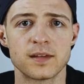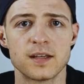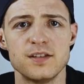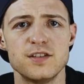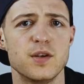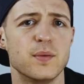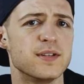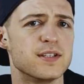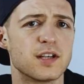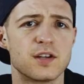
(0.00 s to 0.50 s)

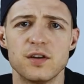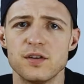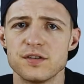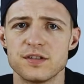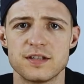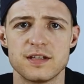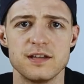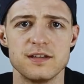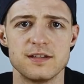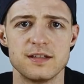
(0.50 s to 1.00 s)
So it's a
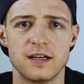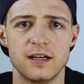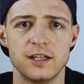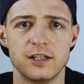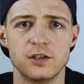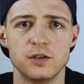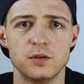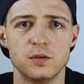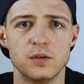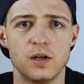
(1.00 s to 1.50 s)
constant
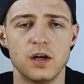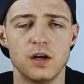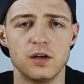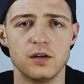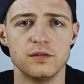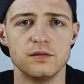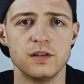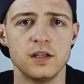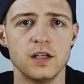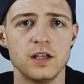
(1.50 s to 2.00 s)
cycle
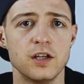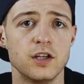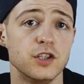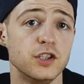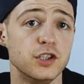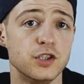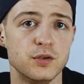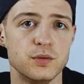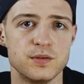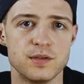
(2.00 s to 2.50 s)
of
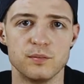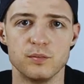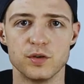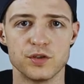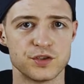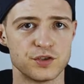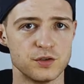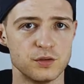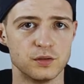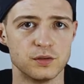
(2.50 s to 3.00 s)
use and
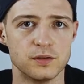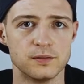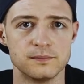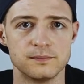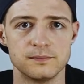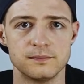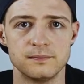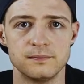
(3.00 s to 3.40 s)
restore.